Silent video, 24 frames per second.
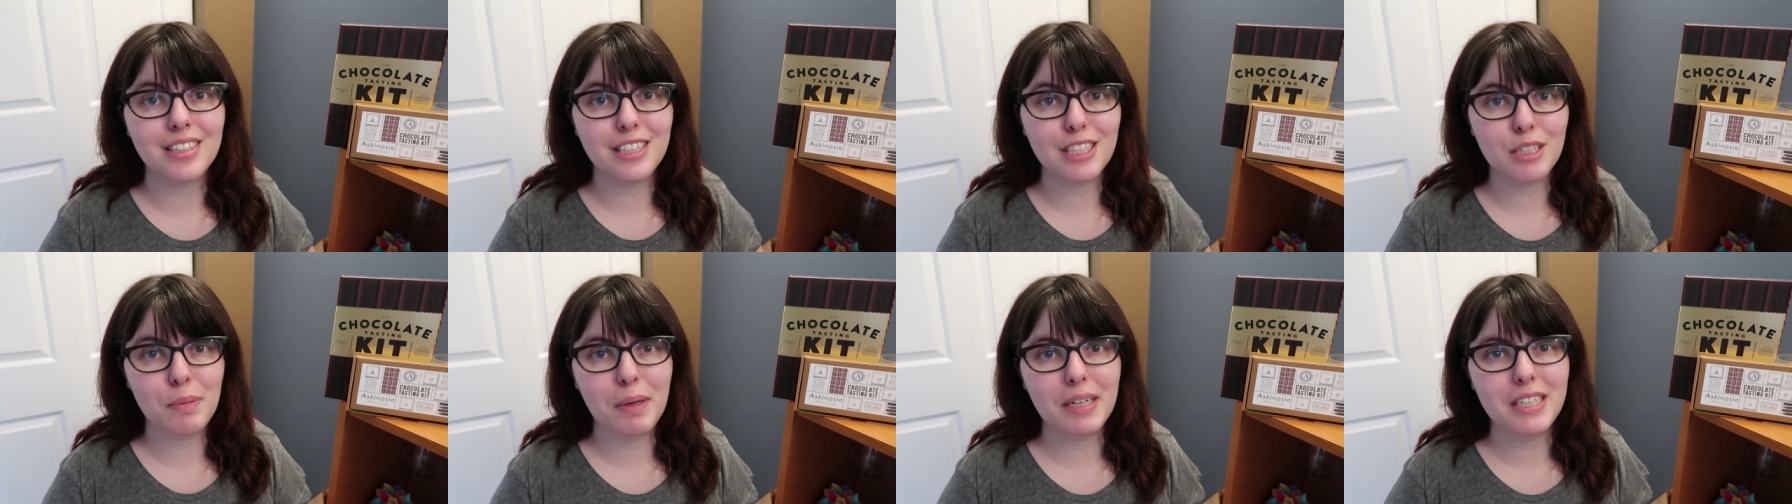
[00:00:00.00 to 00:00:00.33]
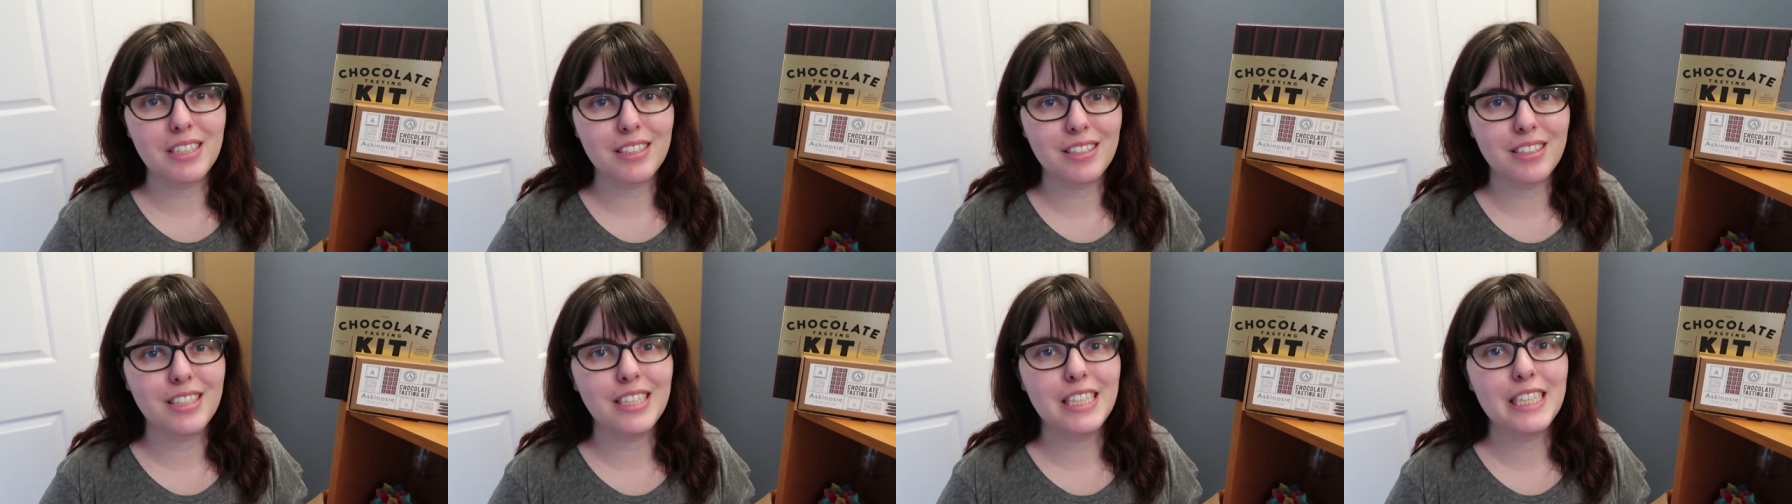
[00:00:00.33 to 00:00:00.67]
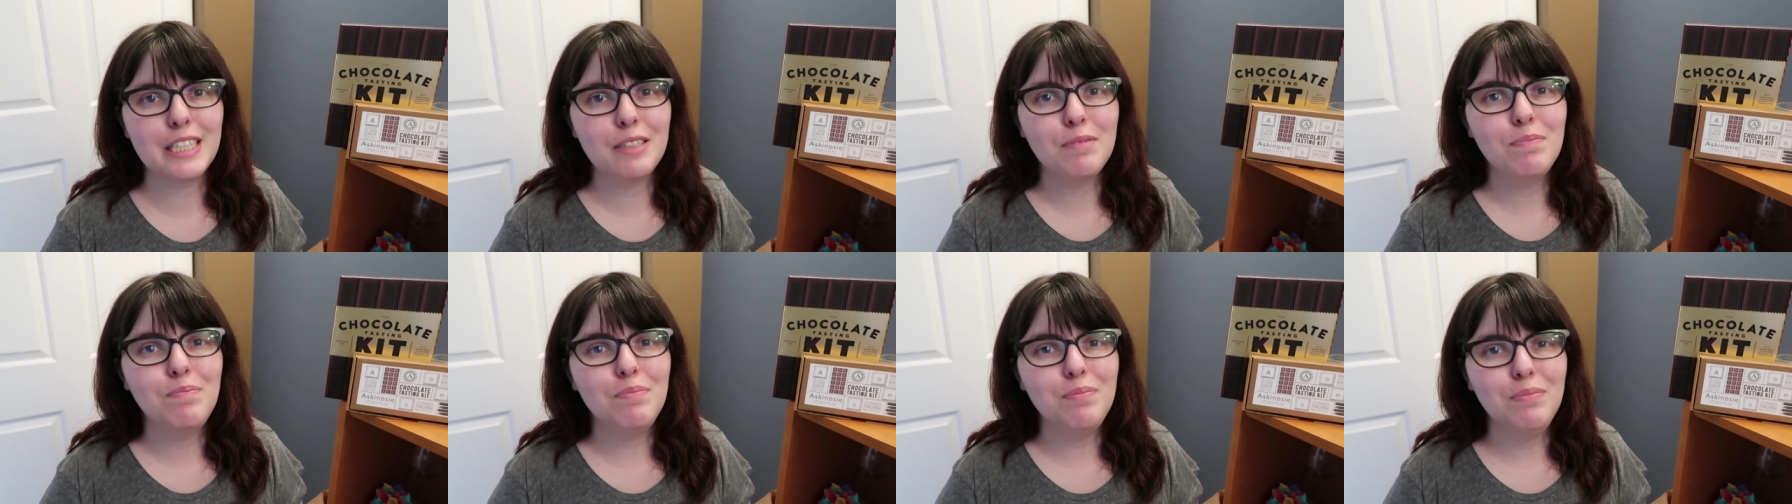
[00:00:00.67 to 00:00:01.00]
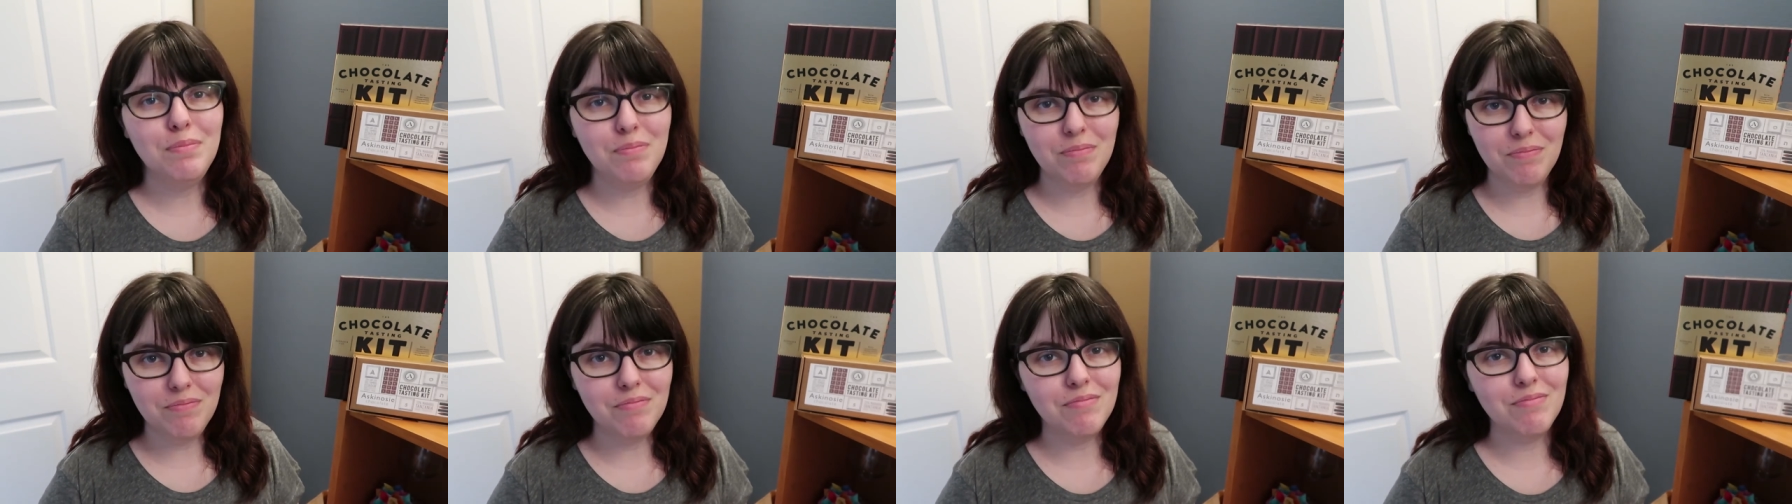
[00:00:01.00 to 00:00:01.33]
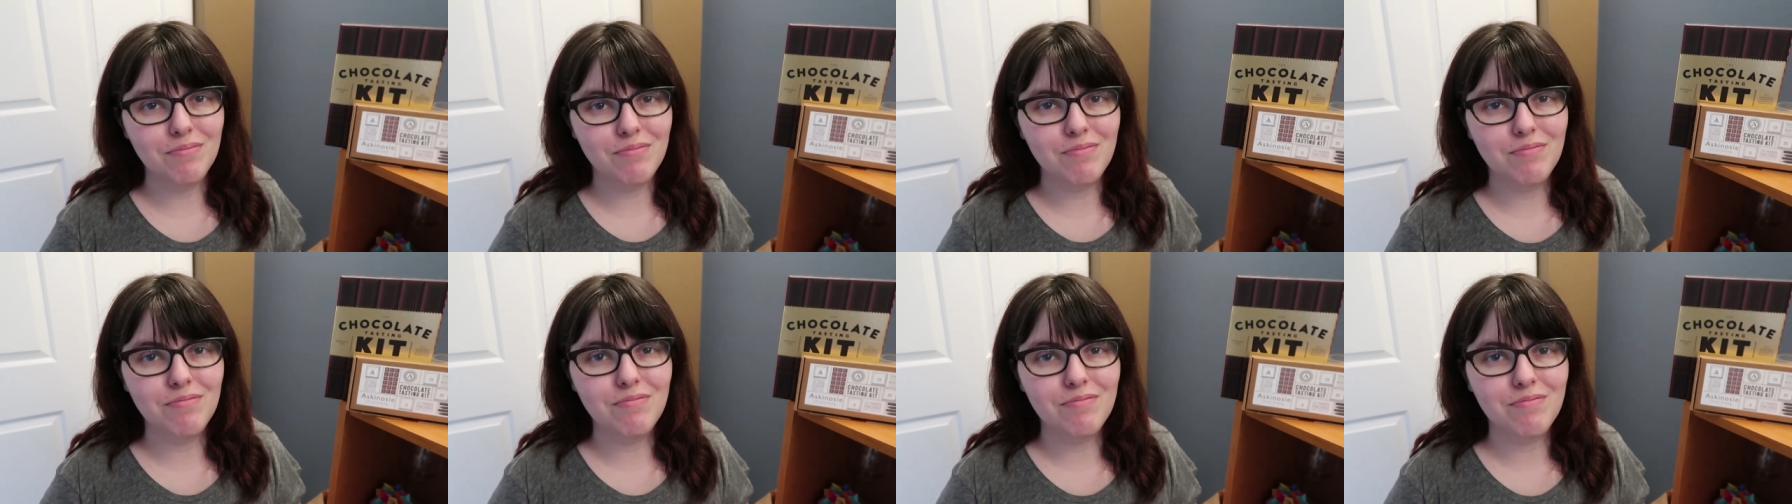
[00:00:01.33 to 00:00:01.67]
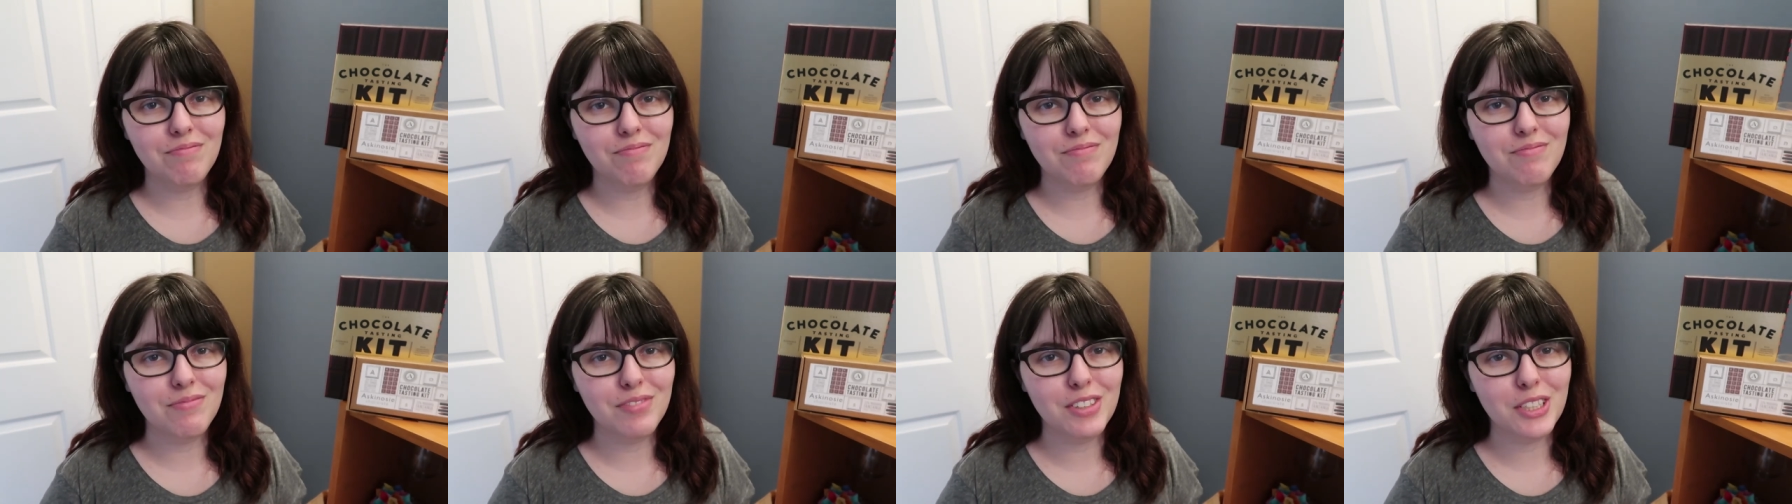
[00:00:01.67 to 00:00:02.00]
especially
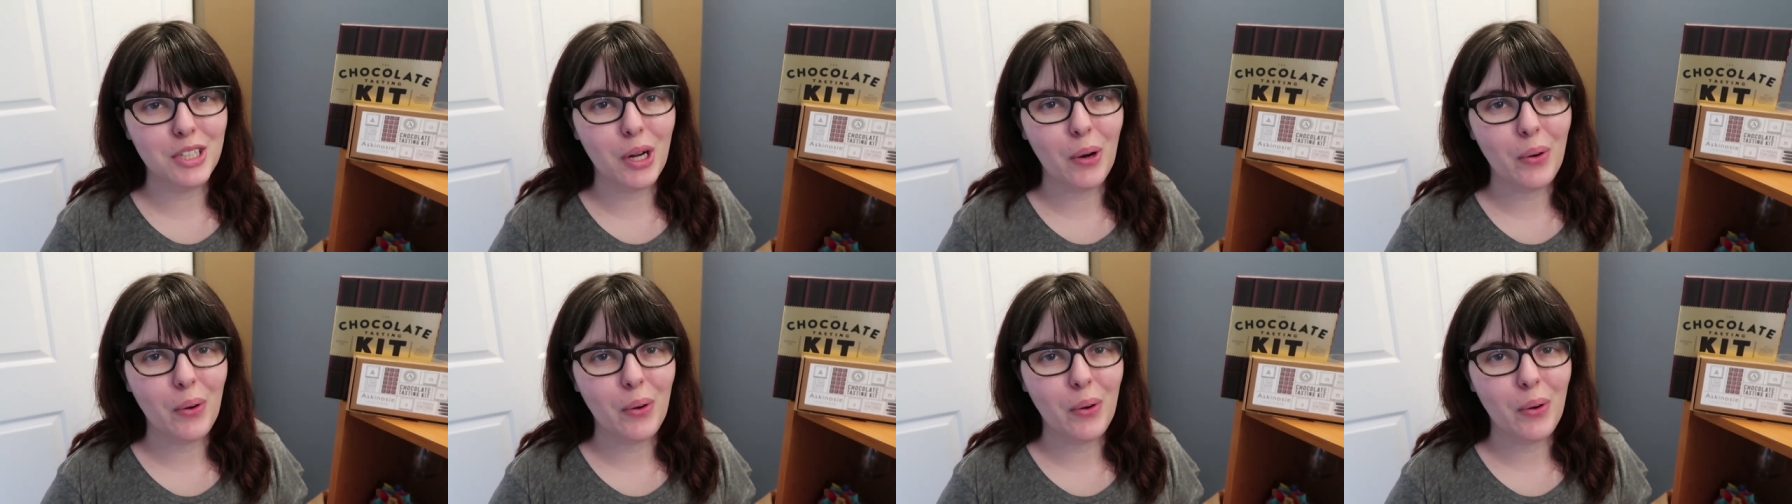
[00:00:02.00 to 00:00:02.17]
the